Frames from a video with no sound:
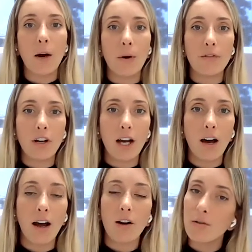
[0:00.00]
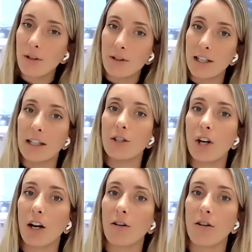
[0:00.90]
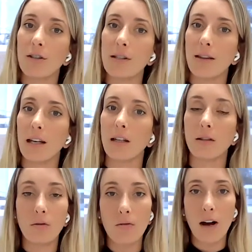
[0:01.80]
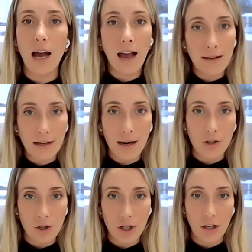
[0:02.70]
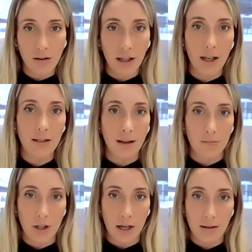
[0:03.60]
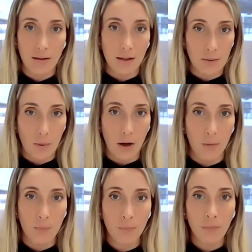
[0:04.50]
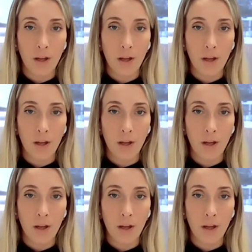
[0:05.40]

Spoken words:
However, I also teach across the law and engineering subjects as well.